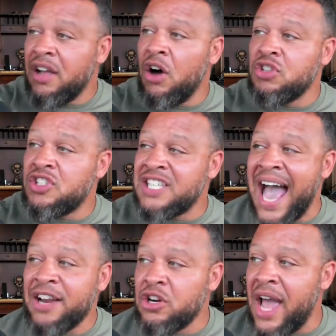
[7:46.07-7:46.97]
On
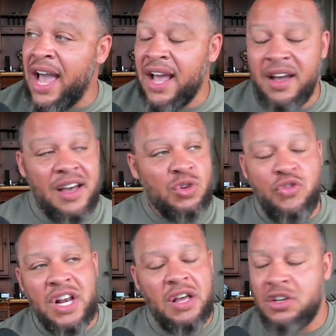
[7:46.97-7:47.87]
Saturday, it was
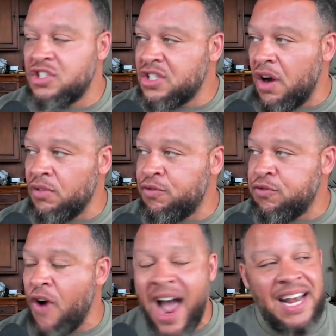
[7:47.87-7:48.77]
funny, on
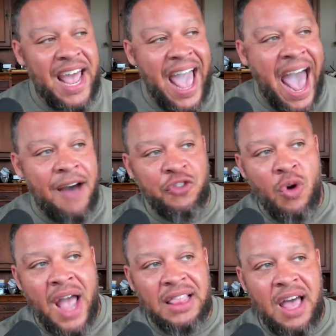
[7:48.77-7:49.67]
Friday,
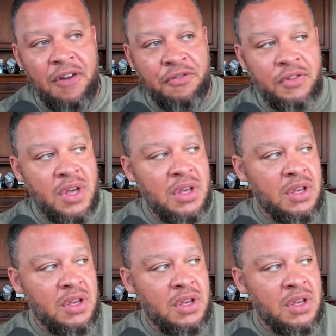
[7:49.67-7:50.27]
after I left